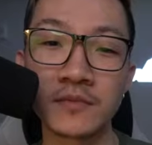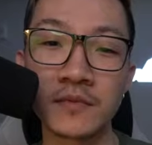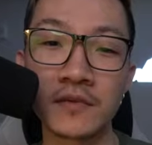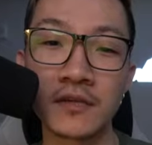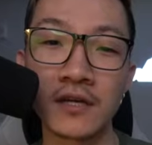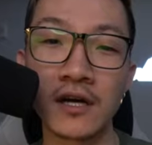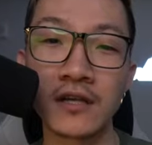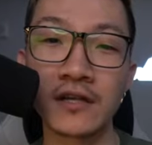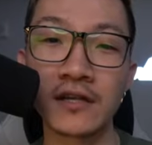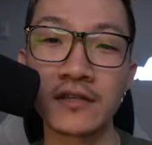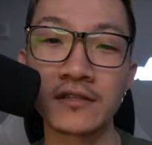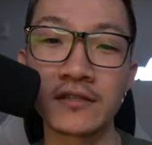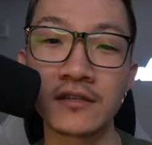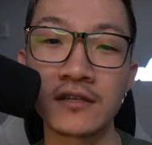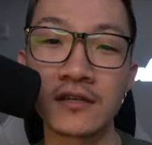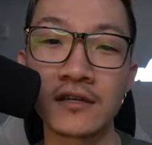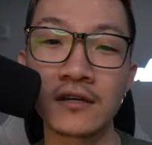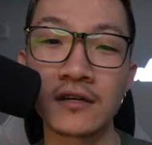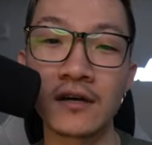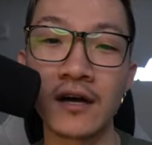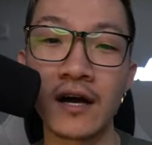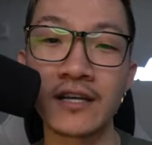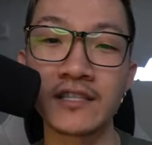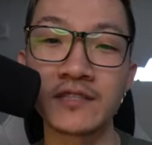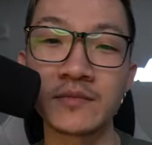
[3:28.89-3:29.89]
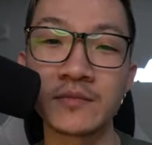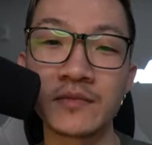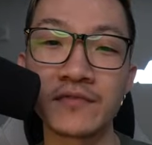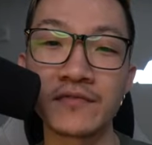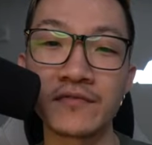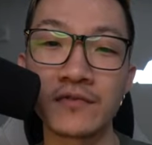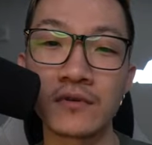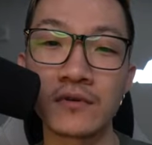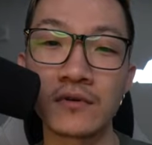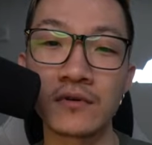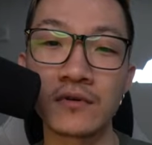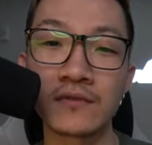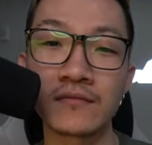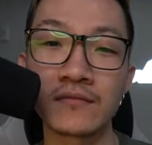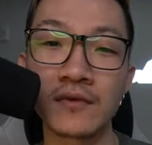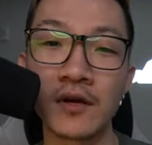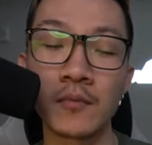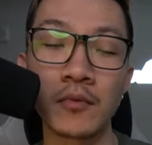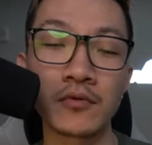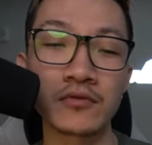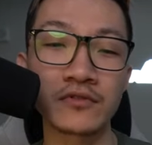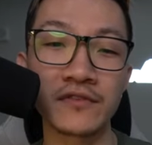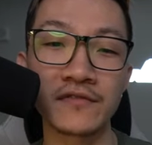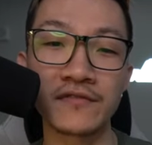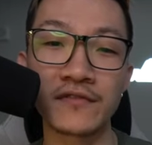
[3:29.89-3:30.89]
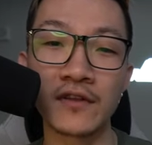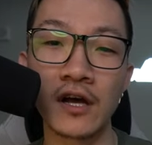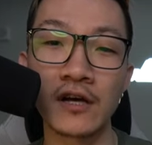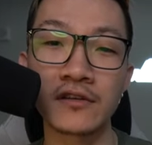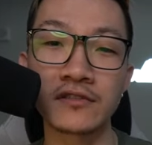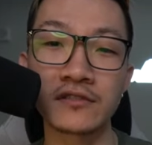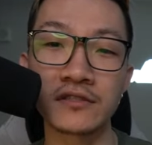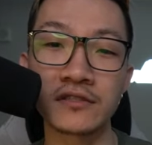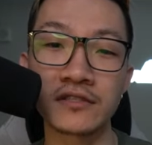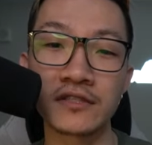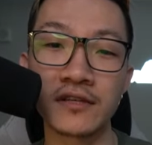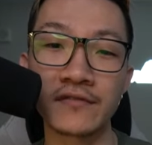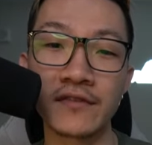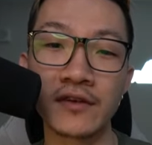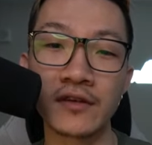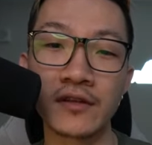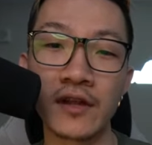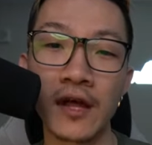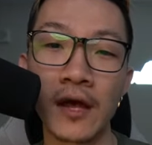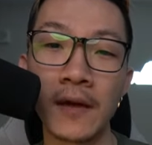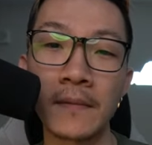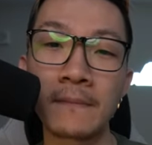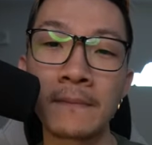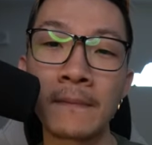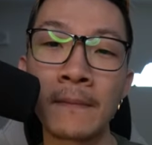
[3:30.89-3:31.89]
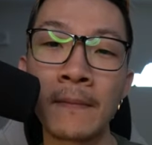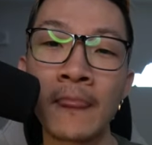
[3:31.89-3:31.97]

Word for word: but I like the Ice Beam for opposing flyers and stuff like that.